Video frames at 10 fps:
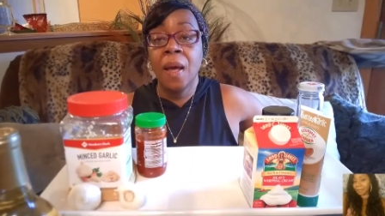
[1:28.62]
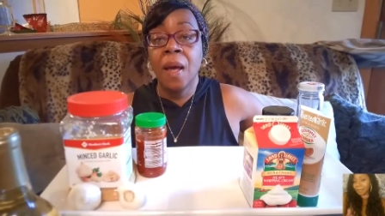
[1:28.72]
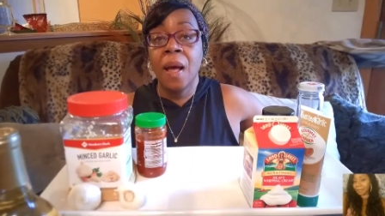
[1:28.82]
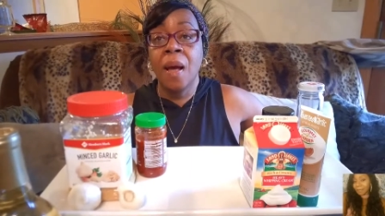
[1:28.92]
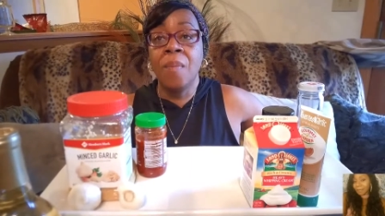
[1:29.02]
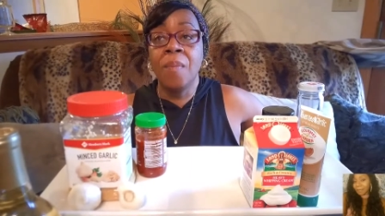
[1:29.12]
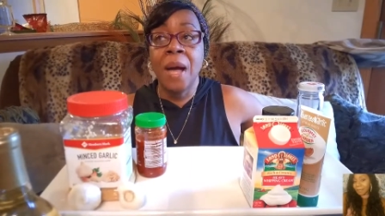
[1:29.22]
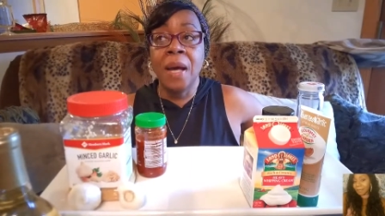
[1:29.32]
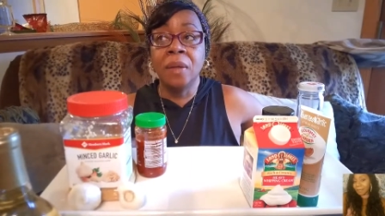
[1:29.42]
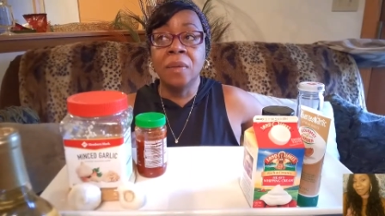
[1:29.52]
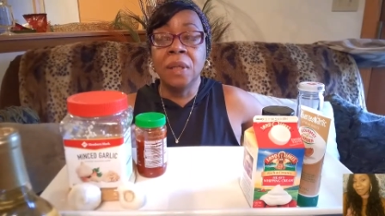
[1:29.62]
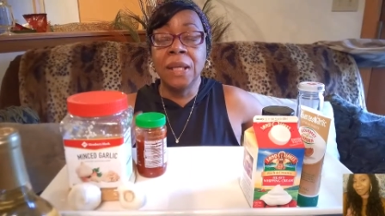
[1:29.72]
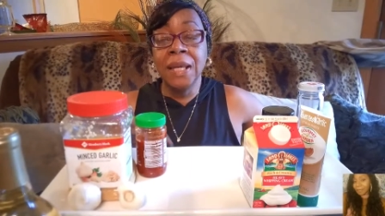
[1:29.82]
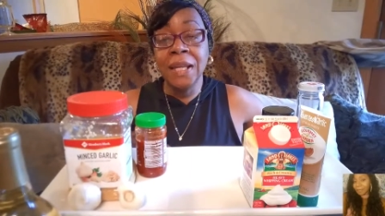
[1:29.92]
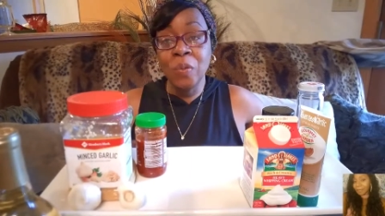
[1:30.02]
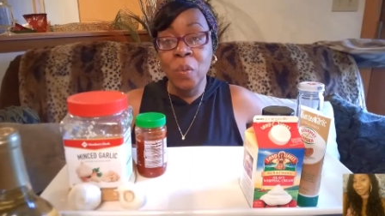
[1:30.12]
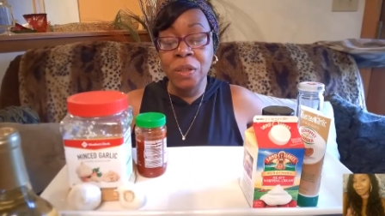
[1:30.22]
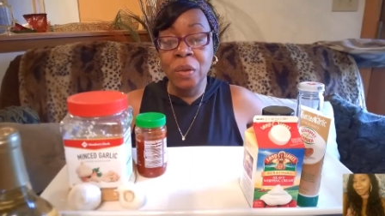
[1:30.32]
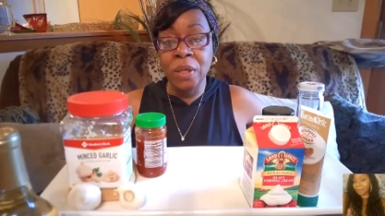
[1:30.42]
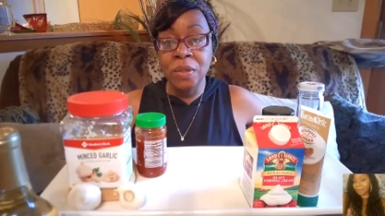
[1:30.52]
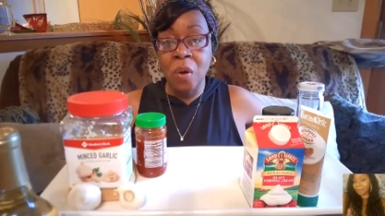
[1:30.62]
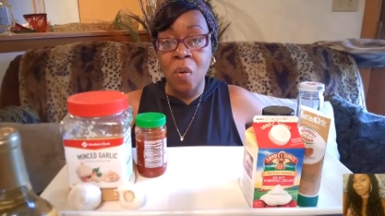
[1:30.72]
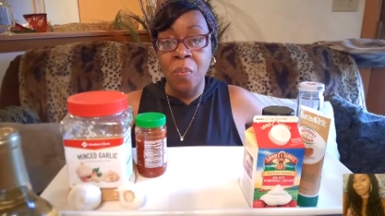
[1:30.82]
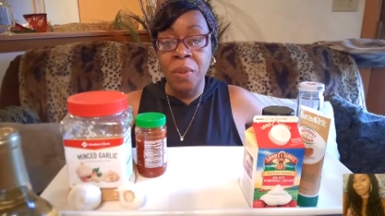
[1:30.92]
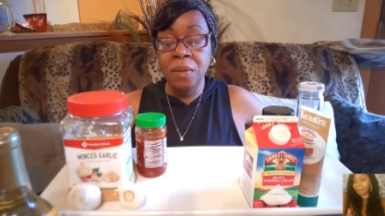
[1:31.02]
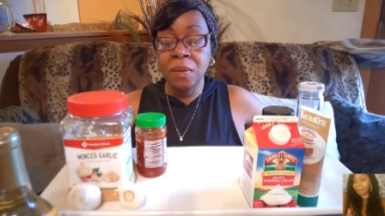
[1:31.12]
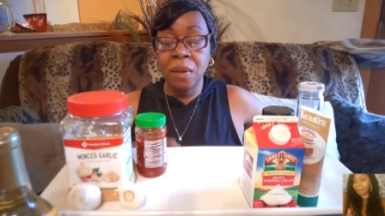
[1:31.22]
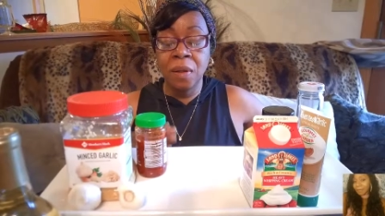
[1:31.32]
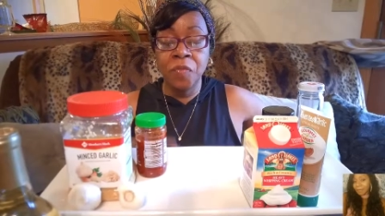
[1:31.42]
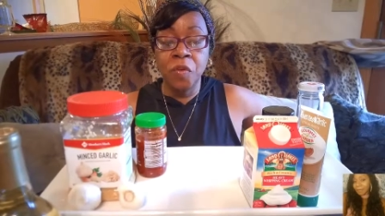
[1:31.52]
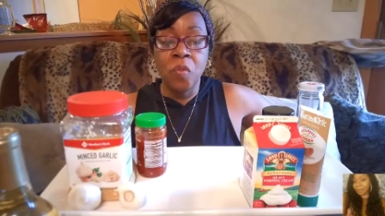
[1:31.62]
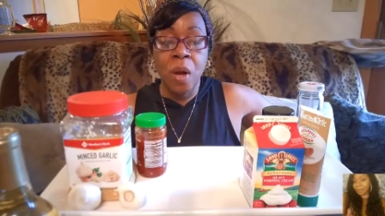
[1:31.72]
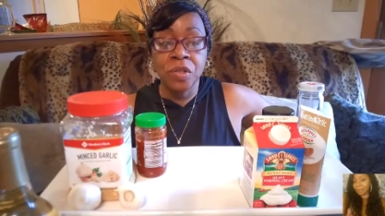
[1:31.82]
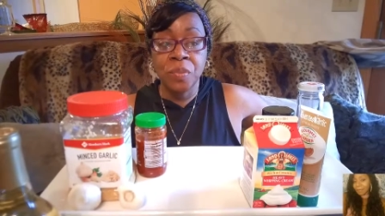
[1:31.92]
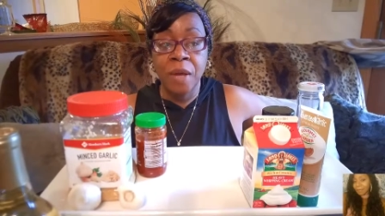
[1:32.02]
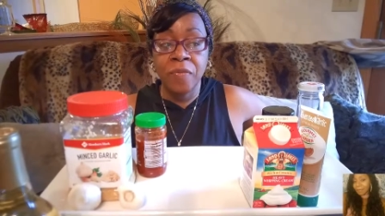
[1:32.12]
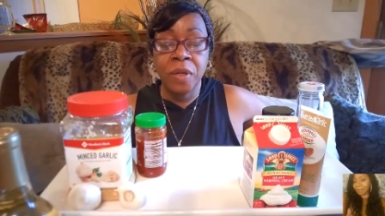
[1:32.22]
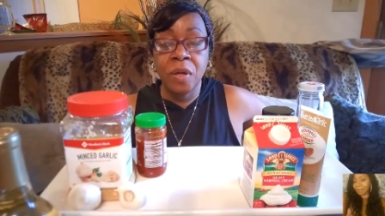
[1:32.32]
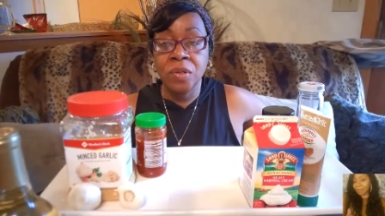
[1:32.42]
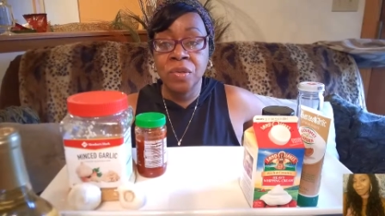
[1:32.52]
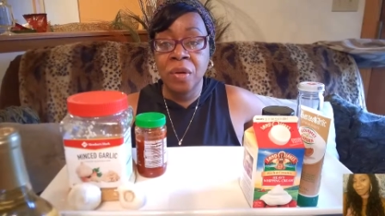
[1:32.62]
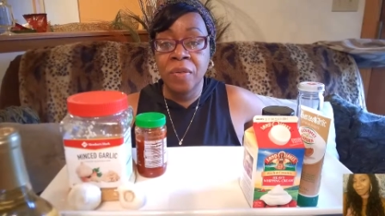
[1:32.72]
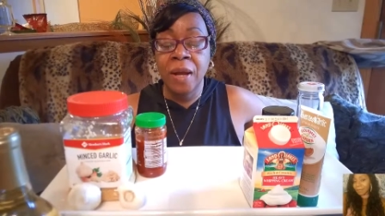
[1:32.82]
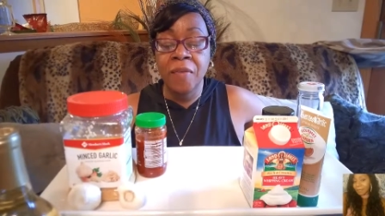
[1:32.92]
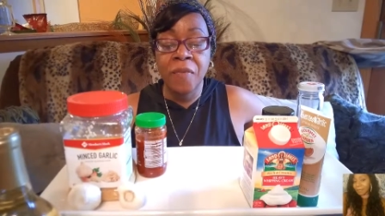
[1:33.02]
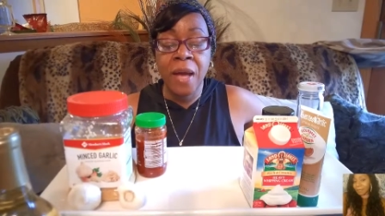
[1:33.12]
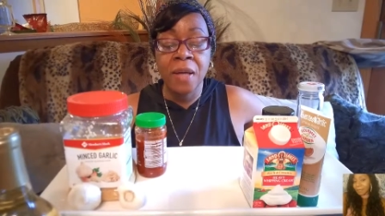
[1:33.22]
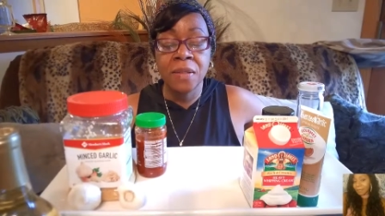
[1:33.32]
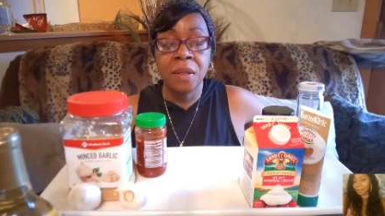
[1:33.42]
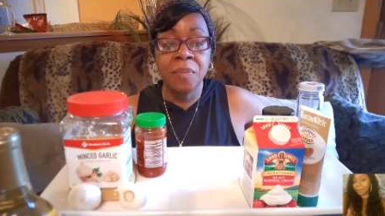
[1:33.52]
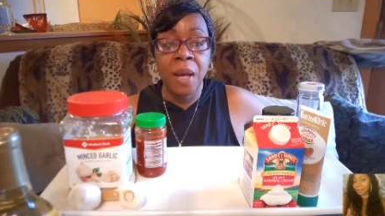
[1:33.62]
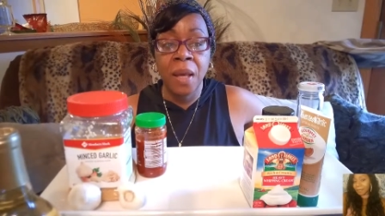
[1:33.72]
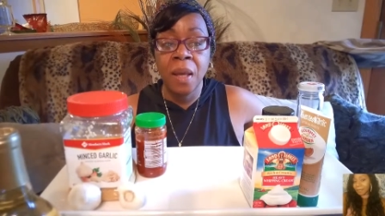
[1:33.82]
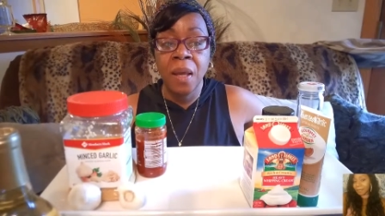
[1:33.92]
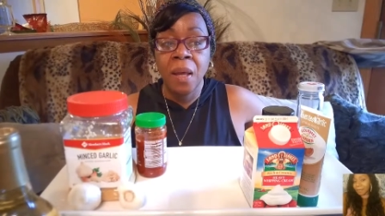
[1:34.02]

My eating window is open. If you've watched my videos, you know that I fast, and my